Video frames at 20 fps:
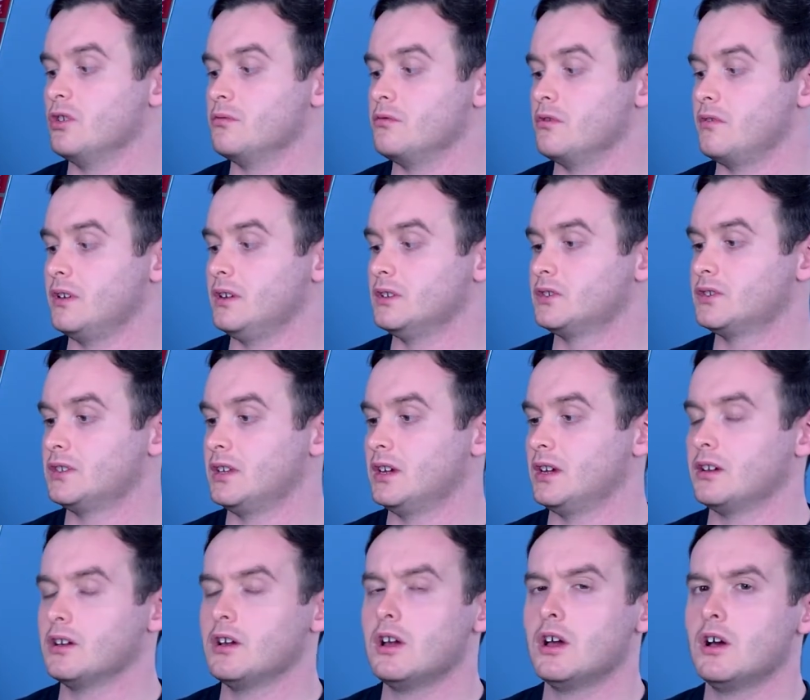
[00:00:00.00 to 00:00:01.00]
movies
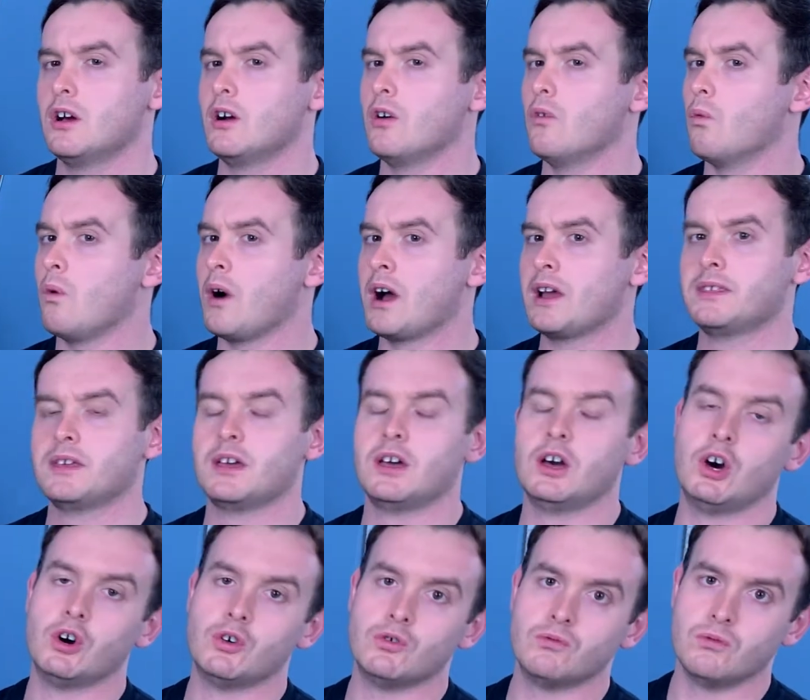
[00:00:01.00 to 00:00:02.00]
think, why the
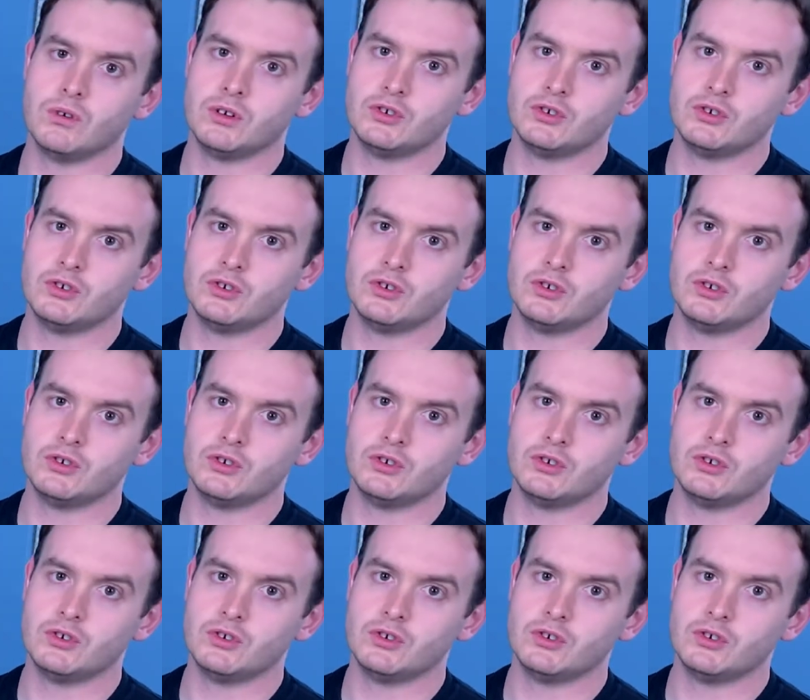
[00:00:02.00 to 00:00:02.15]
hell would